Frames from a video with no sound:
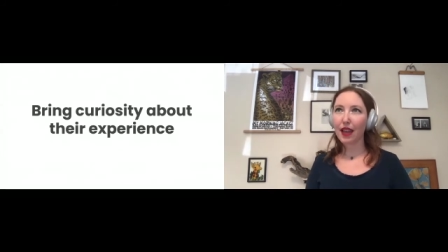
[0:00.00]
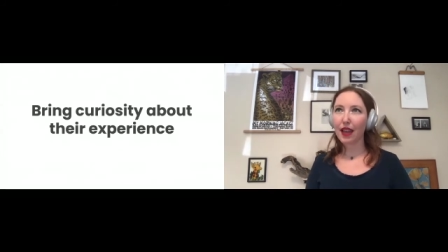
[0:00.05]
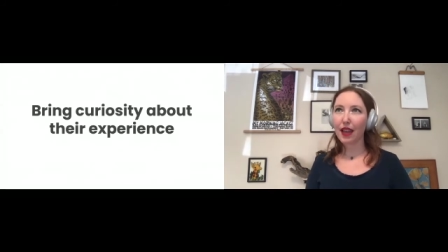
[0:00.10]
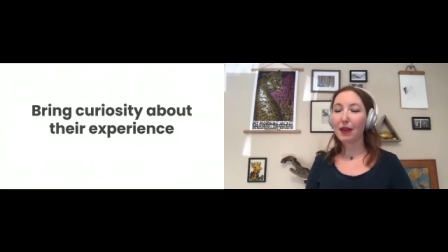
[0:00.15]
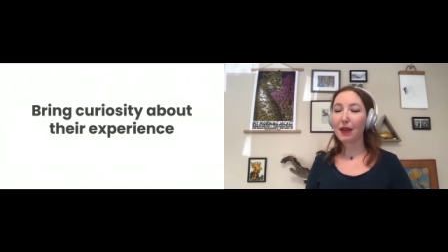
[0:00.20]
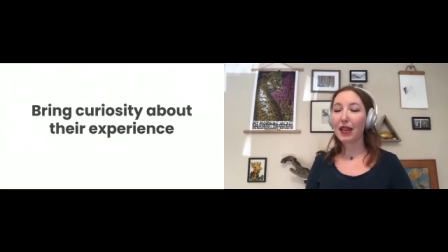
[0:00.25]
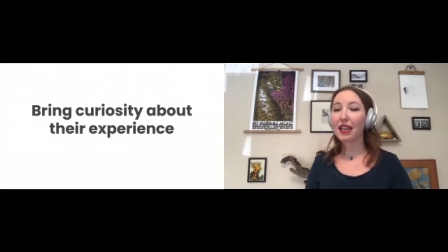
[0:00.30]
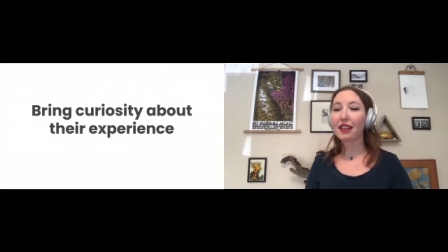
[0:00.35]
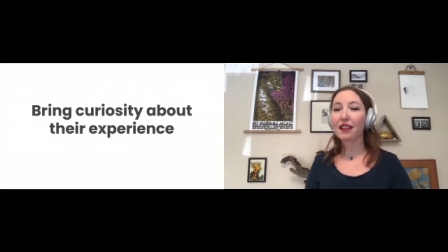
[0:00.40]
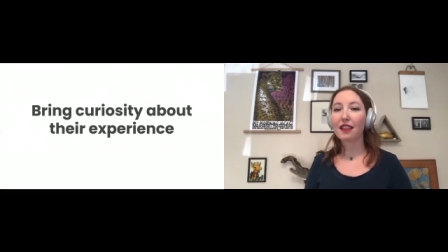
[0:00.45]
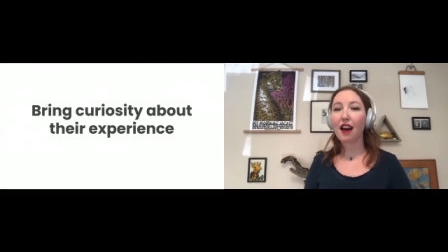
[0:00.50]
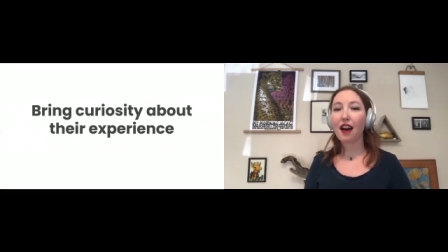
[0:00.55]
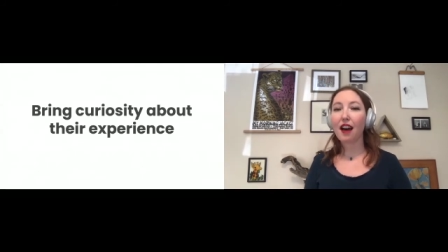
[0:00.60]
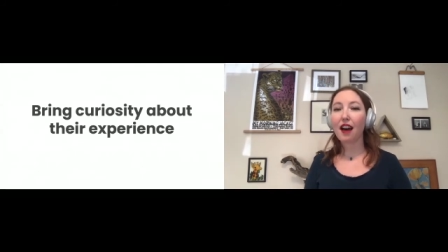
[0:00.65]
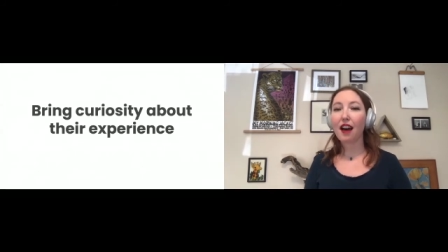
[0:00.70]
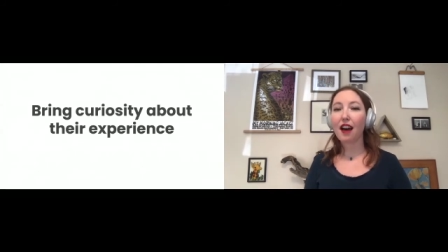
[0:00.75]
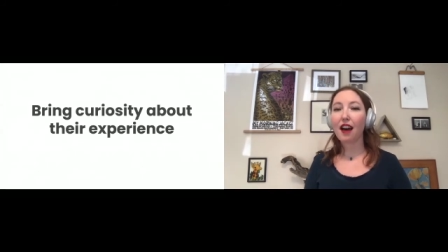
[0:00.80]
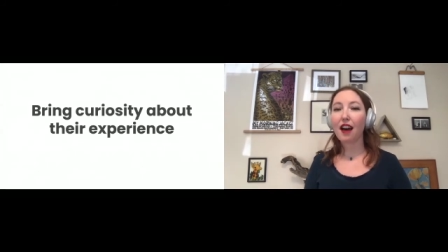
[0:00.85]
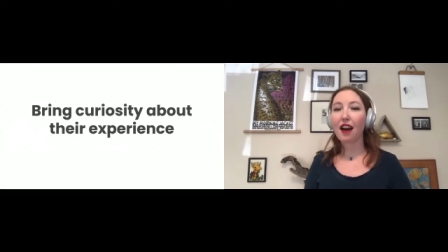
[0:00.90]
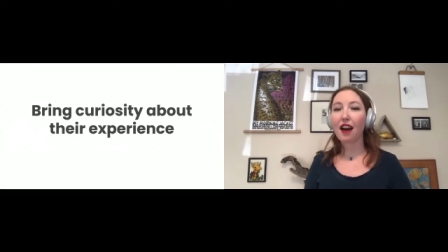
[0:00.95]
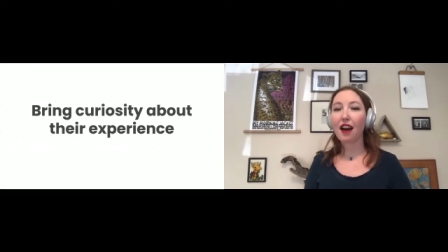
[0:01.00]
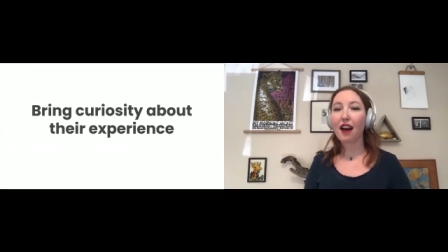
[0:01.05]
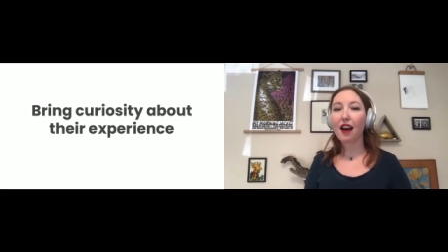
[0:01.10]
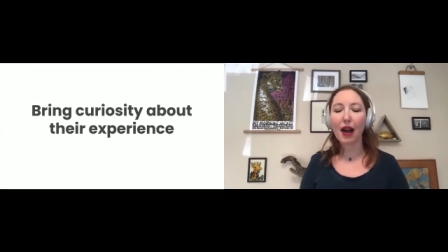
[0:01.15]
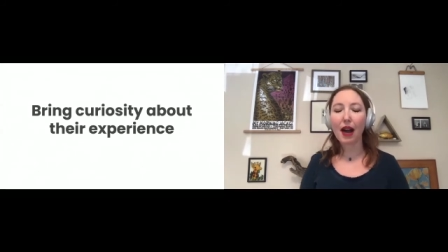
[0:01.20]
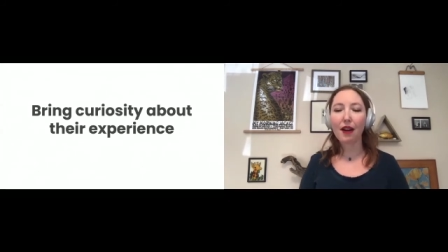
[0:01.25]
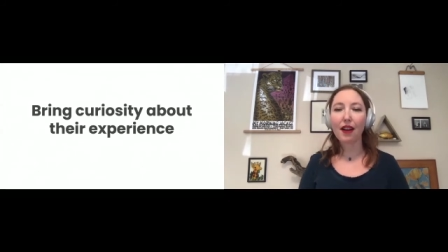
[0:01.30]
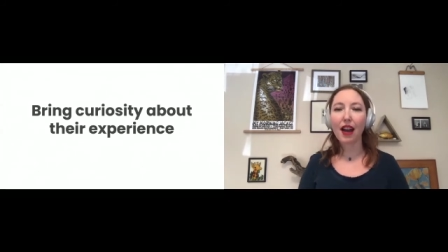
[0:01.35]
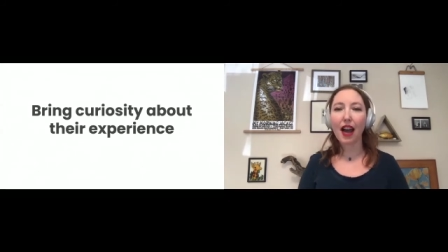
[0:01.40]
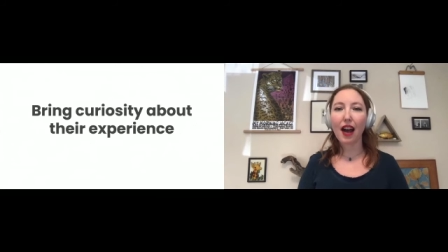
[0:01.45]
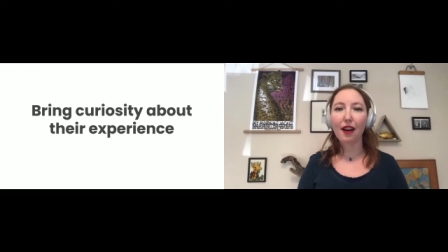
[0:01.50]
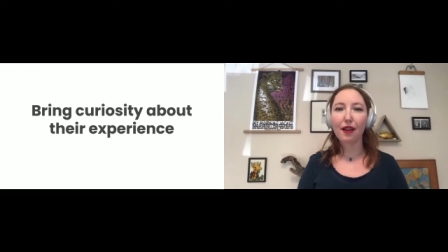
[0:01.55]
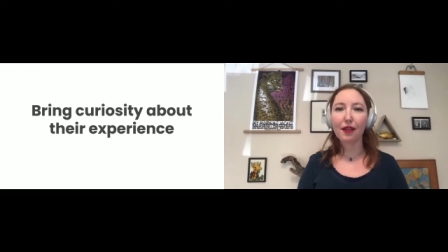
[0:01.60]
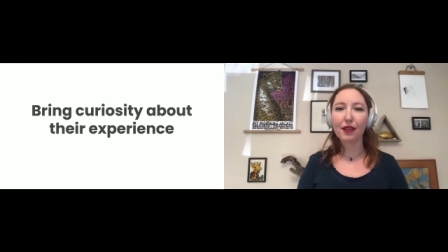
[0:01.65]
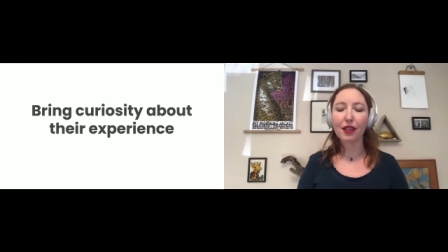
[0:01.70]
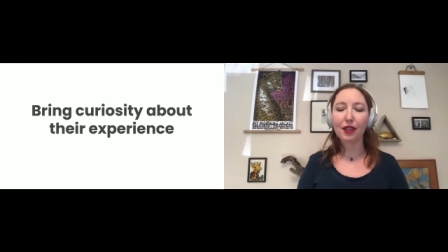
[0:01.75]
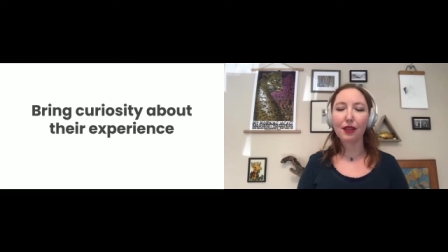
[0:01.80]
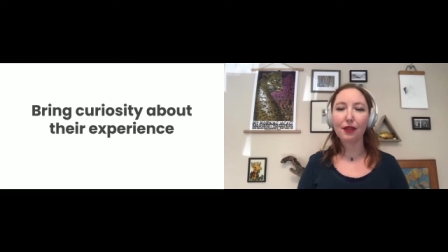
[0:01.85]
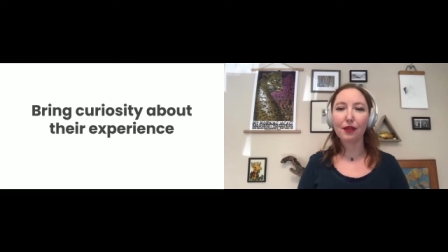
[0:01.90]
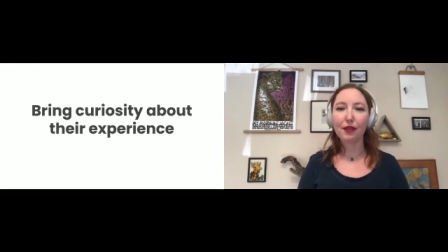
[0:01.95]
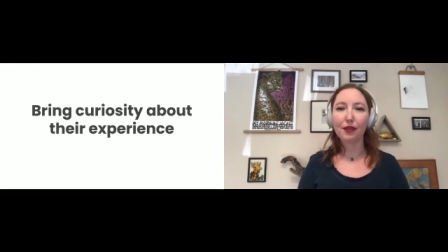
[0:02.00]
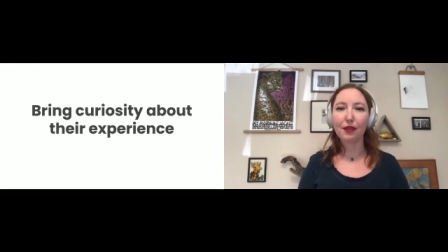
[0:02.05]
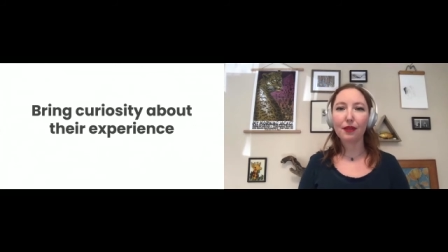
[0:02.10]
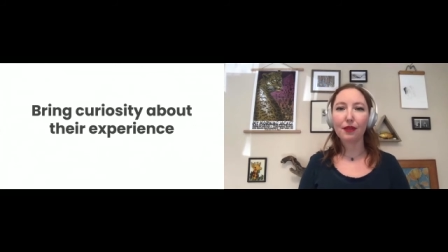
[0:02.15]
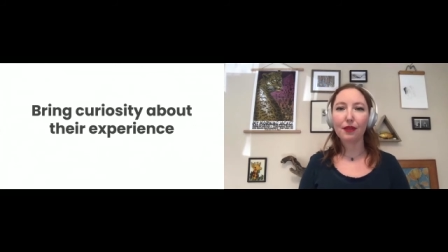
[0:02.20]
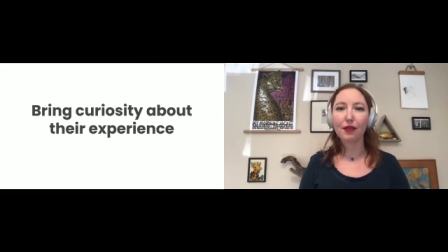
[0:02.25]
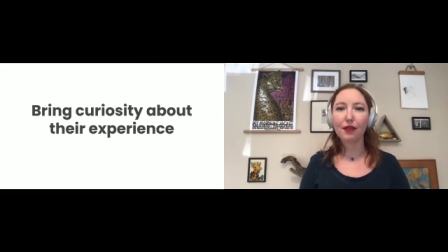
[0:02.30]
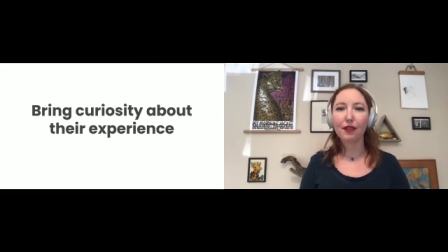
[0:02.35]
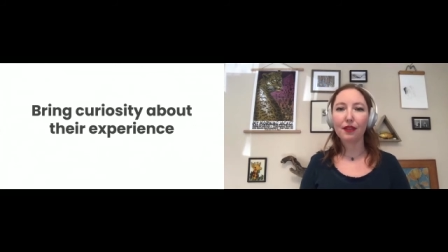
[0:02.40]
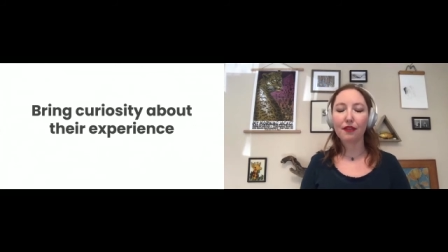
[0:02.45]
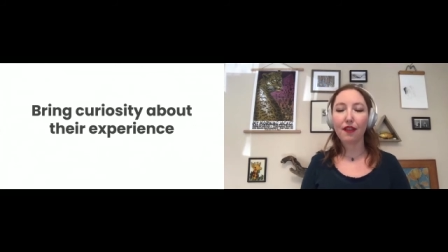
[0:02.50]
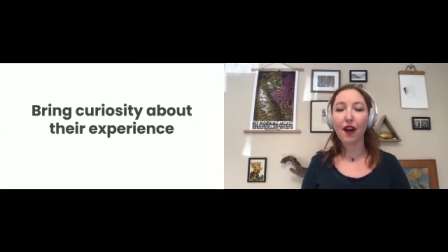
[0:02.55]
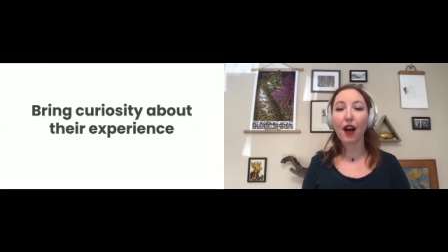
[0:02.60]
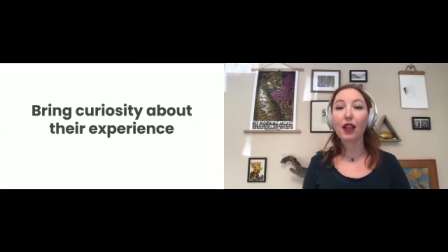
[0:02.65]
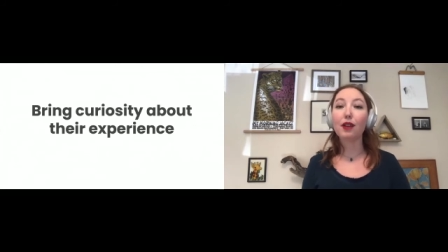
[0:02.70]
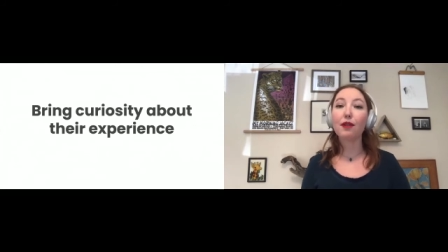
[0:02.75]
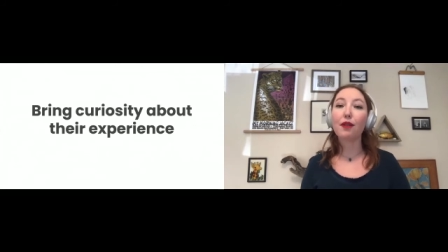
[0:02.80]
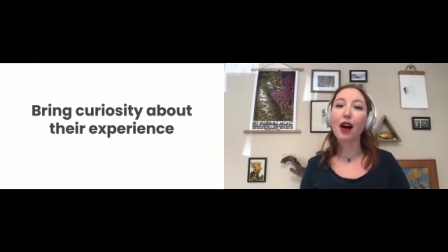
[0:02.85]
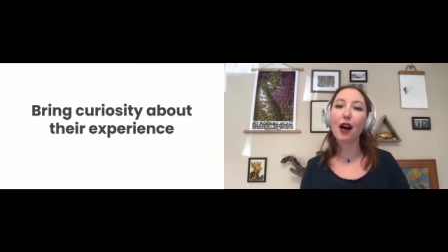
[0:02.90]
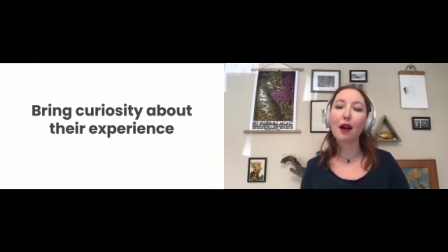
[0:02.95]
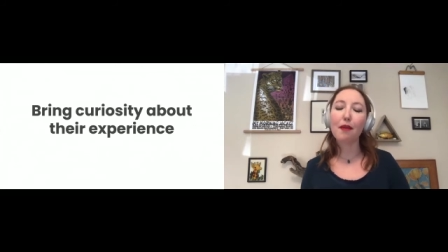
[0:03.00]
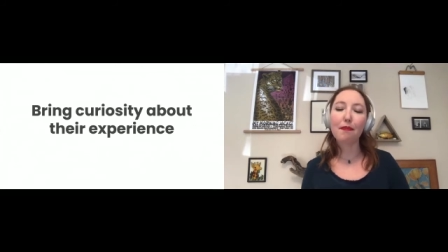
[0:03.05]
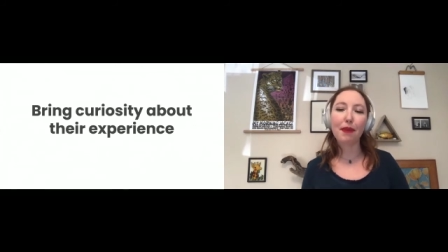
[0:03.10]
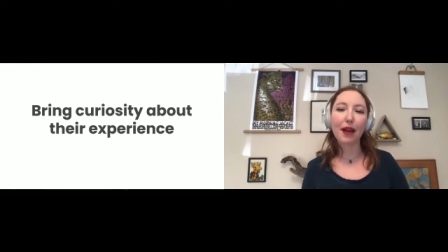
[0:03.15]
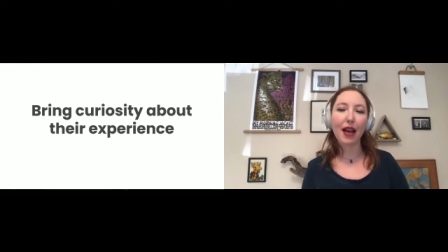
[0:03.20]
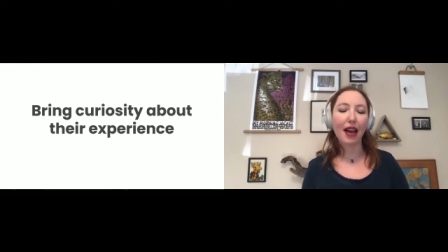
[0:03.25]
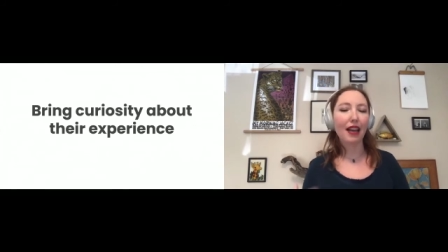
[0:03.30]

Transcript: being thoughtful about how you follow up